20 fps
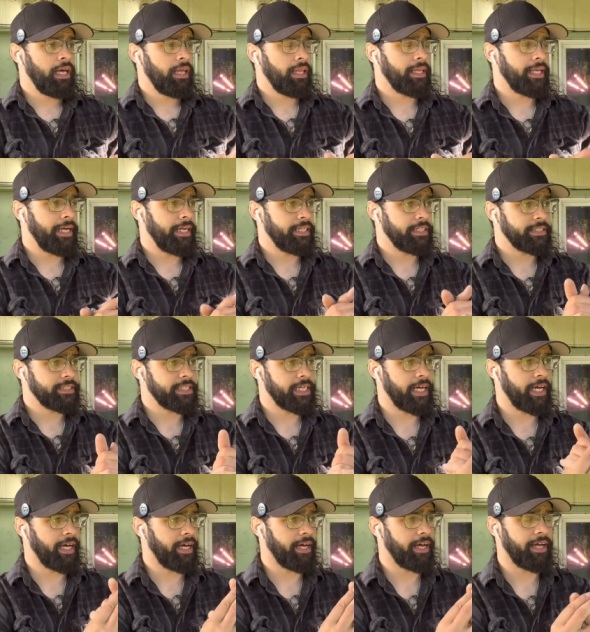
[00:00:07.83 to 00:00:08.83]
ladies,
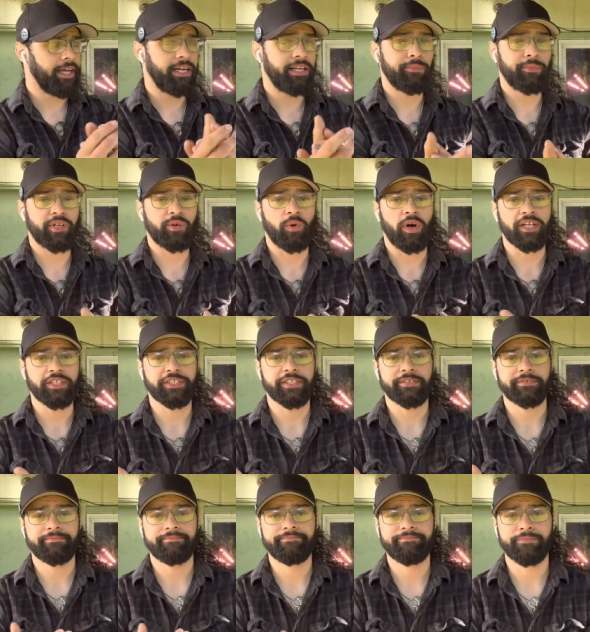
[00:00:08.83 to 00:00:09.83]
anybody watching,
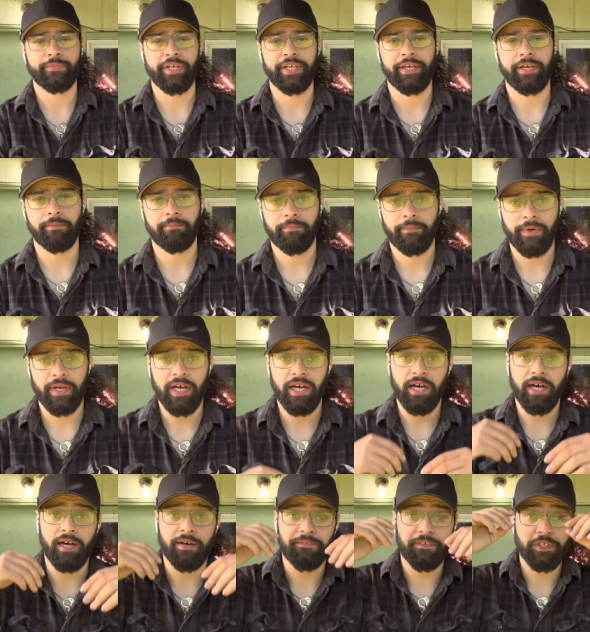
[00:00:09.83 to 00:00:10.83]
really.
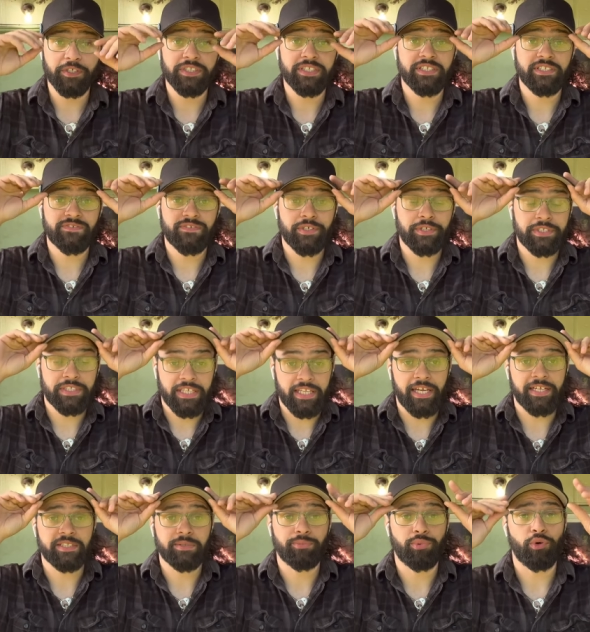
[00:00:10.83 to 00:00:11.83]
Uh, first things first, I'd
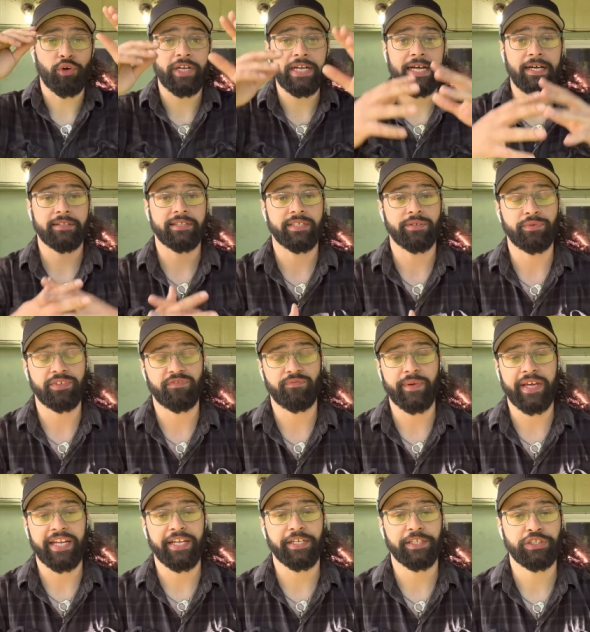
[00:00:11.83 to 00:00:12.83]
like to point out that we've
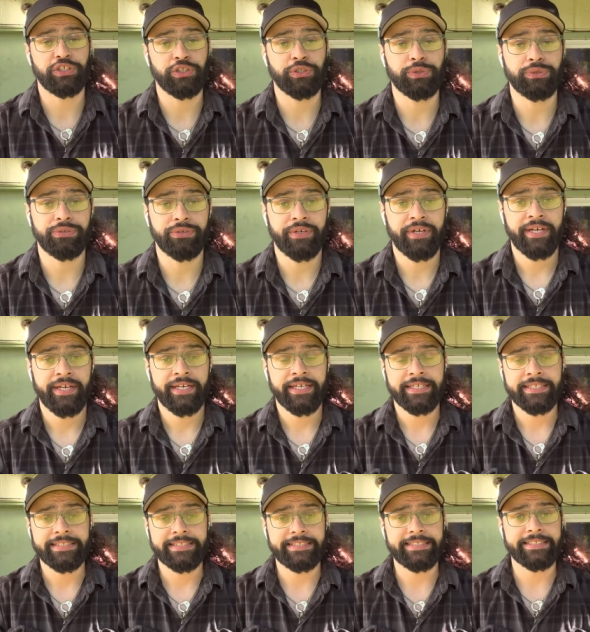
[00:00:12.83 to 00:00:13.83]
made it to
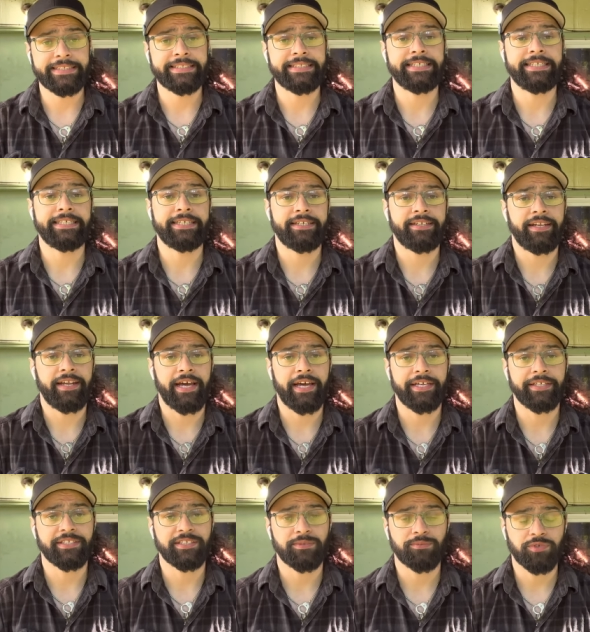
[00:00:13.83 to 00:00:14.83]

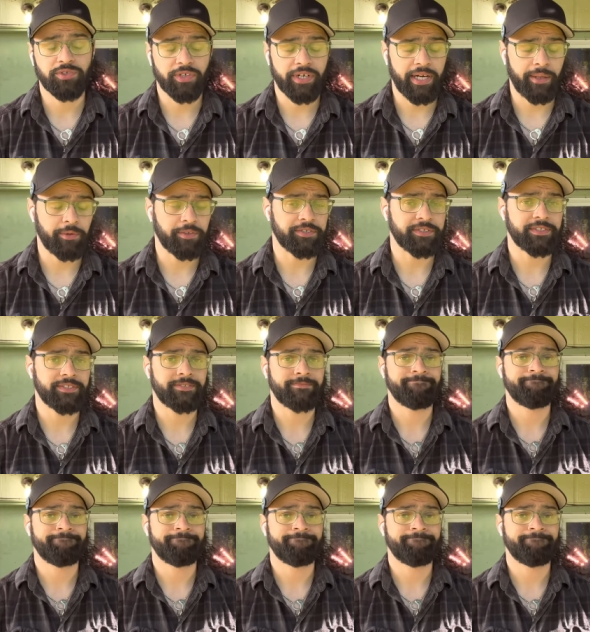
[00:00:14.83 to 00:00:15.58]
69 subscribers.